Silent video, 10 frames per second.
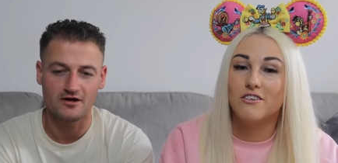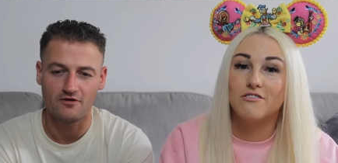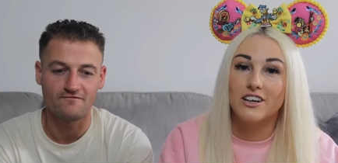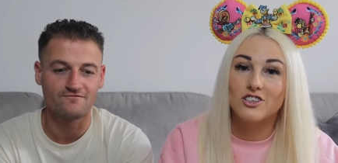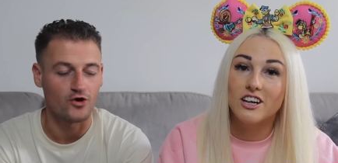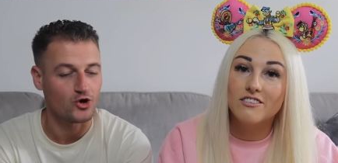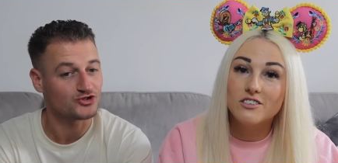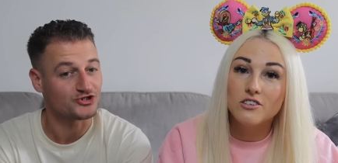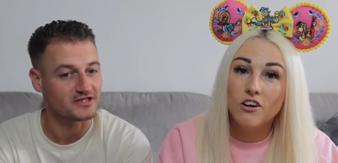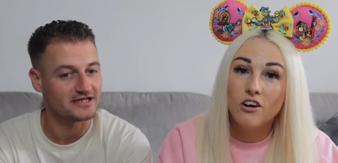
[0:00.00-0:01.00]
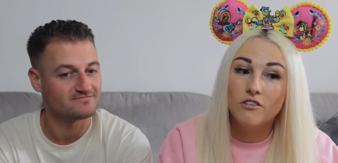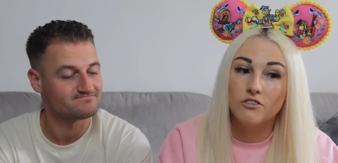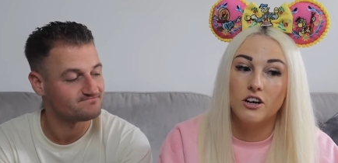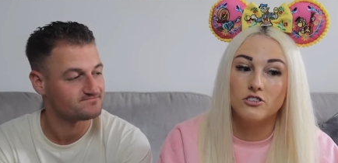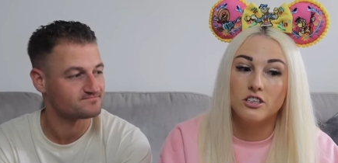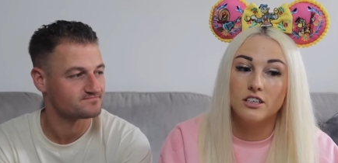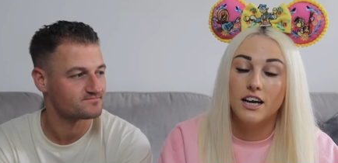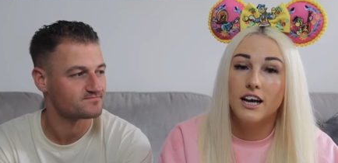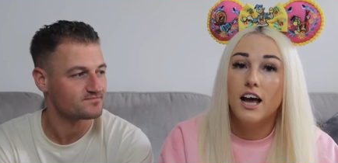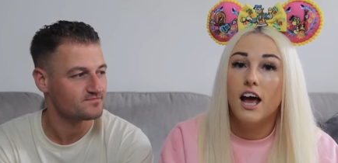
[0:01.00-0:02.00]
Speaker 1: confectionery store,
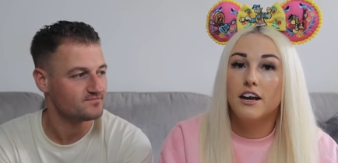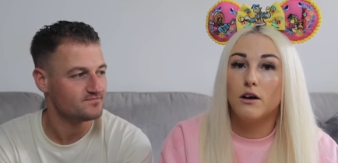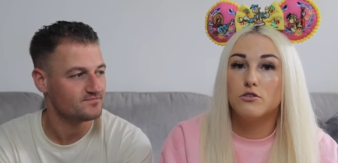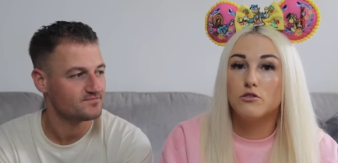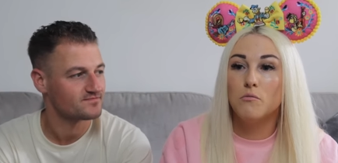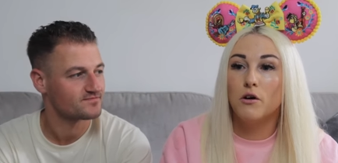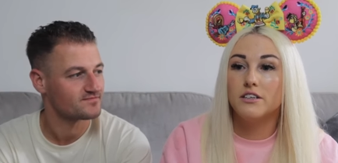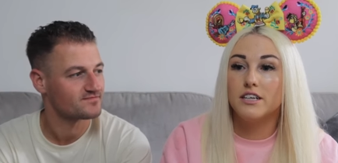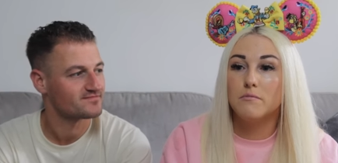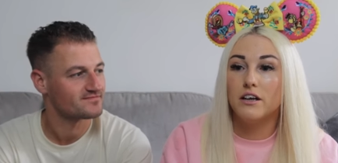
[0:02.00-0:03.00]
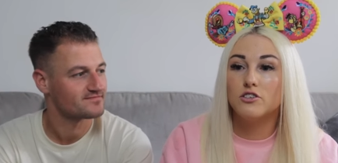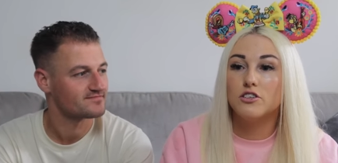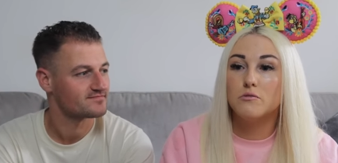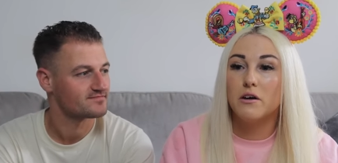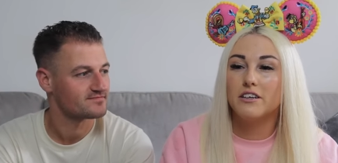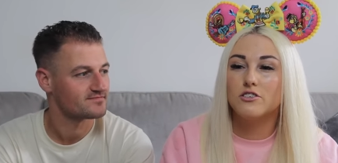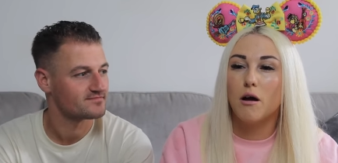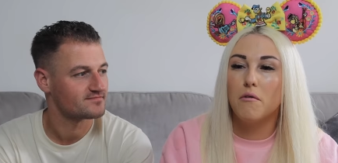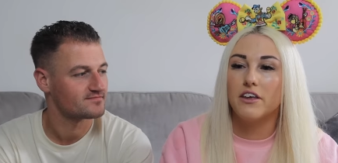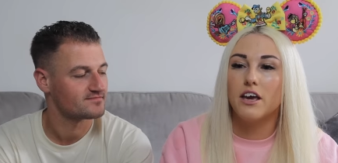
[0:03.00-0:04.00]
unfortunately. Now someone did mention to me on
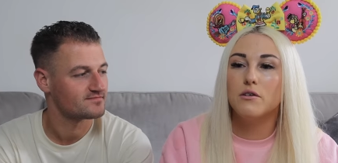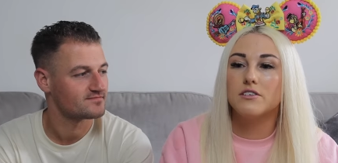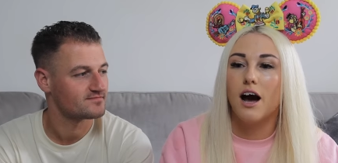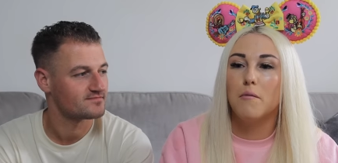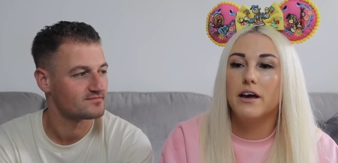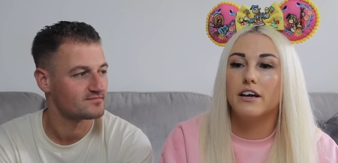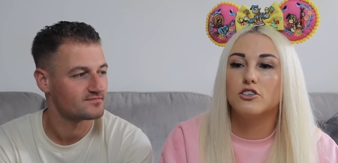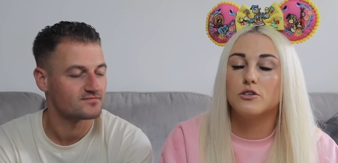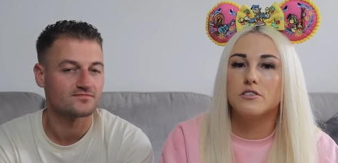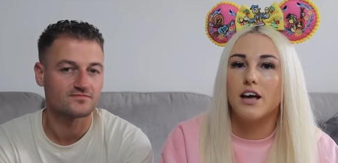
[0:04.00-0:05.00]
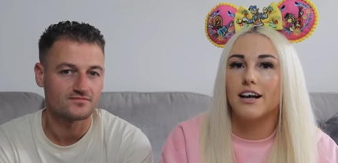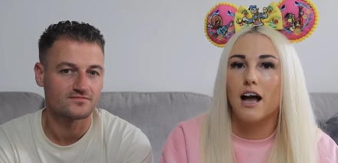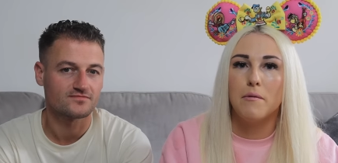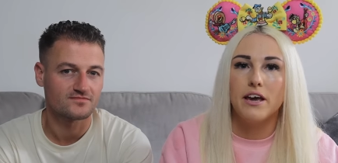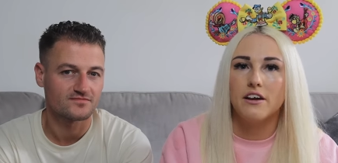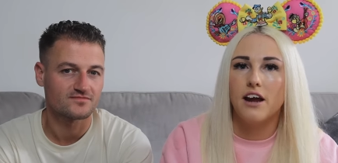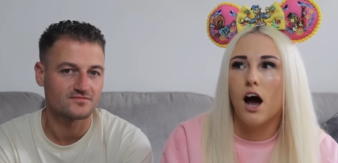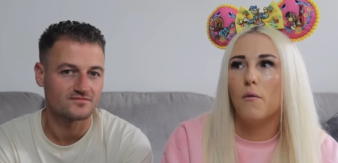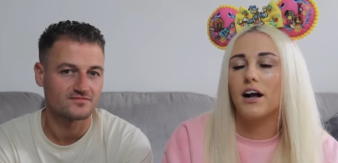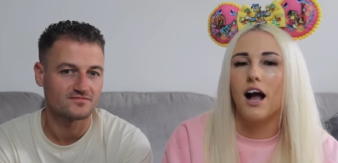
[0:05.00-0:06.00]
Instagram, I think it was Abby, and she was like, I'm here now, I